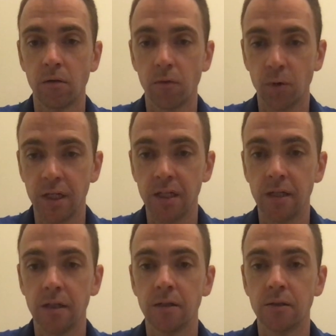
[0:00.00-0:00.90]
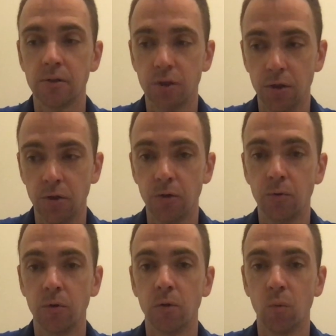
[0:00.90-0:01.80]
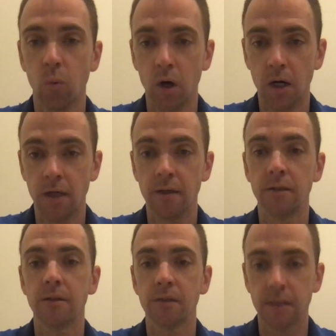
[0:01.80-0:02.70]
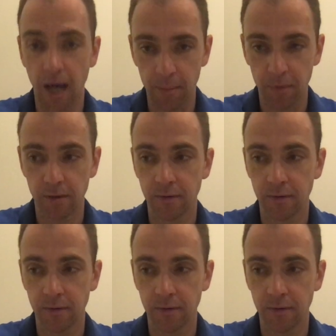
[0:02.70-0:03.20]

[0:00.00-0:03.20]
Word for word: Three, two, one, stop.